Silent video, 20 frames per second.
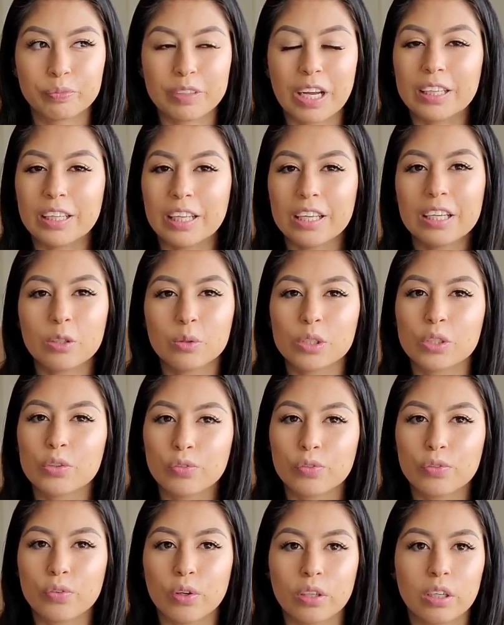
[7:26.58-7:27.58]
I think it was
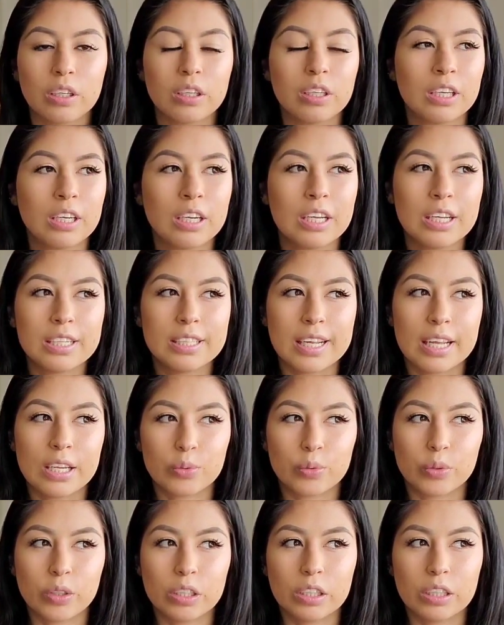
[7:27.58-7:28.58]
4.
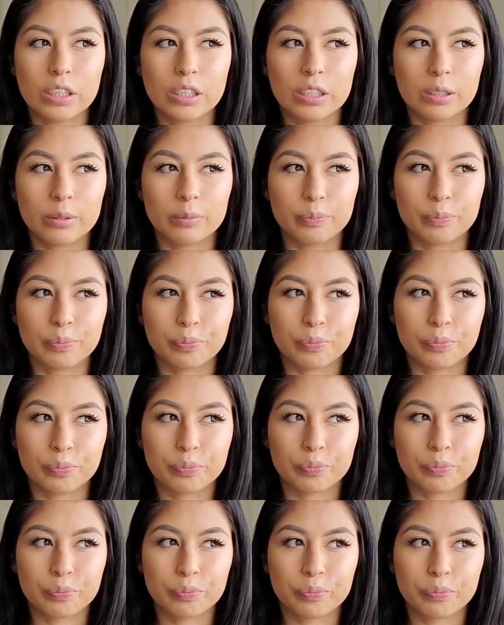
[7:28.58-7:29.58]
That's when the
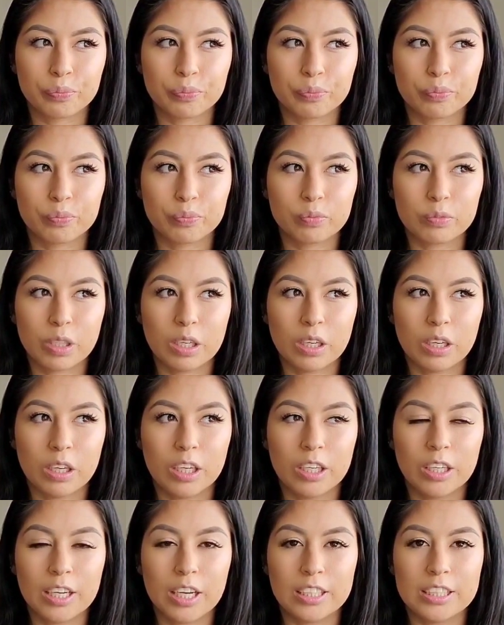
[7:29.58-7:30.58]

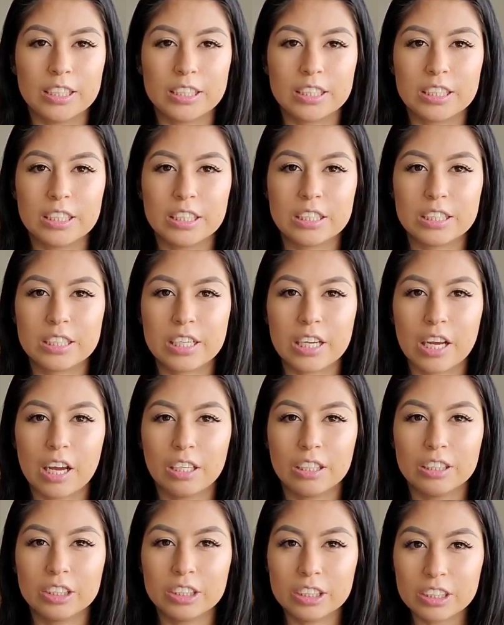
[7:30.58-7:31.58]

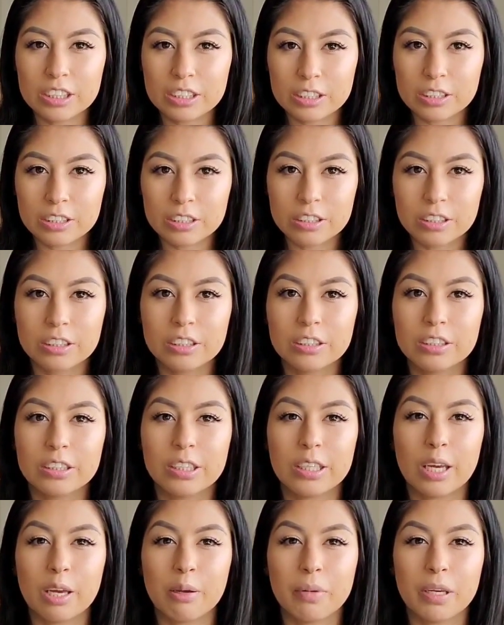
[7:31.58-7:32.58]
anesthesiologist
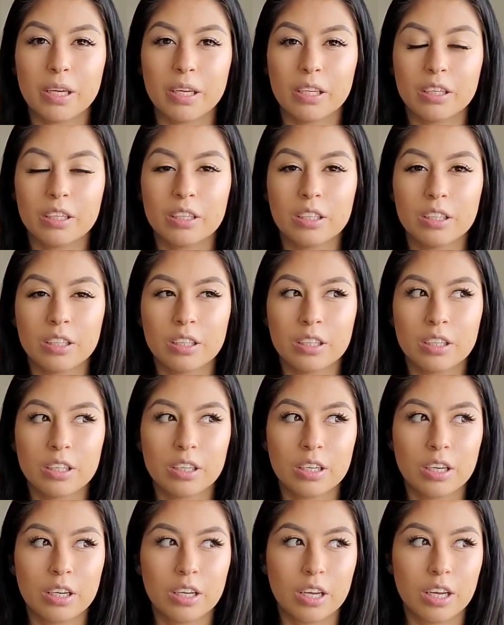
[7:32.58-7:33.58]
came in.
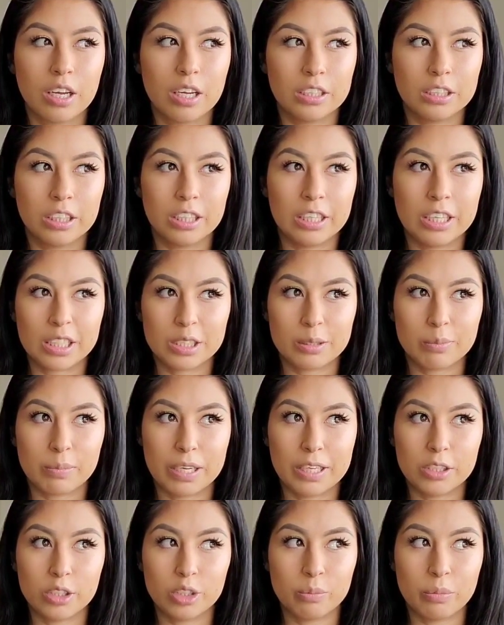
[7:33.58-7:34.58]
And he
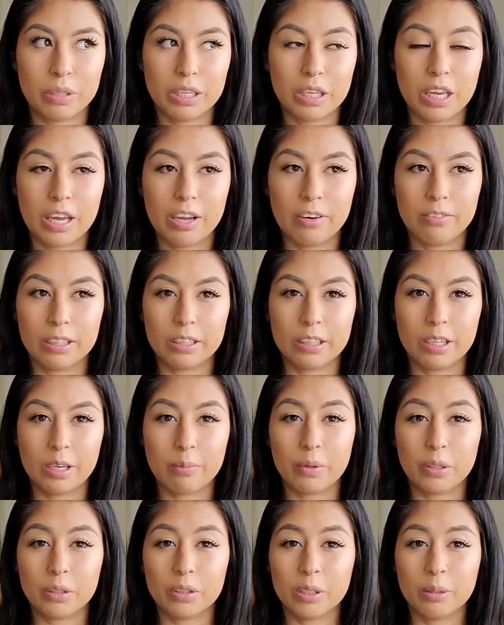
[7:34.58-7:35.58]
explained to me everything
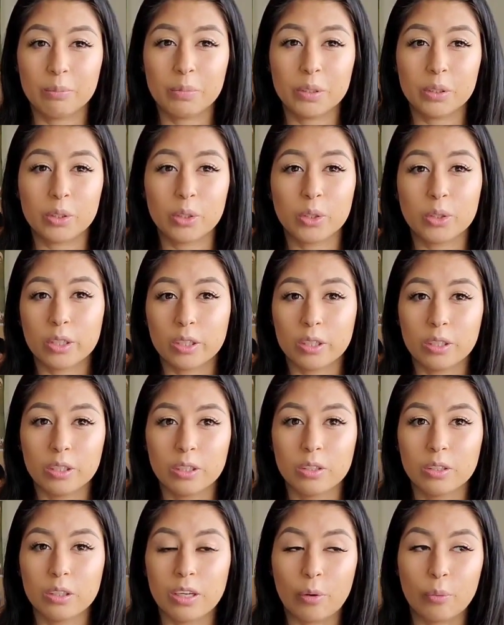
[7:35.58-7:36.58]
about the
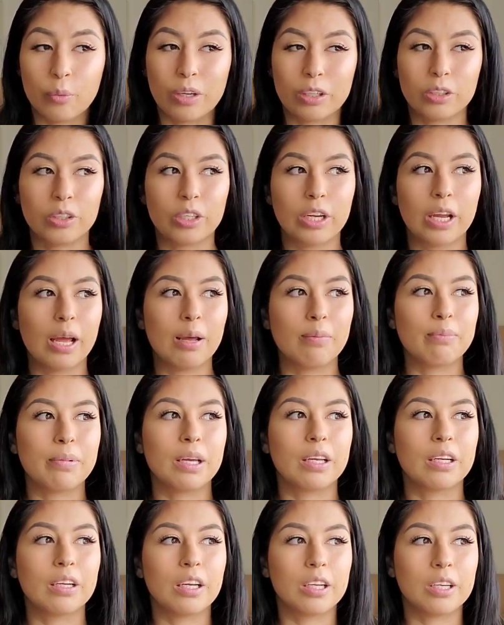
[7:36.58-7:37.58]
epidural, like what could
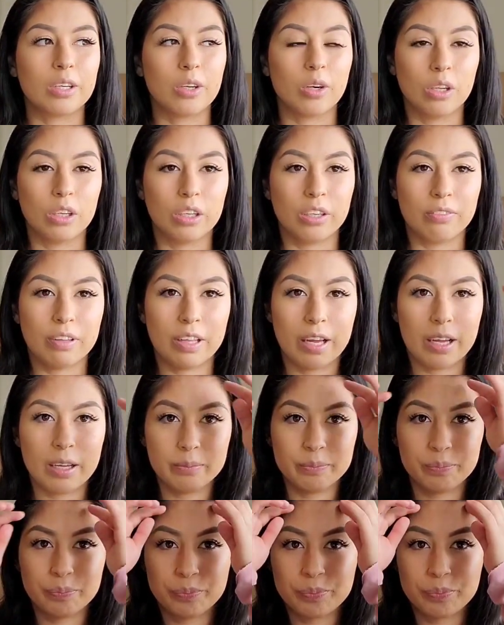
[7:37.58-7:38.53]
happen and all of that.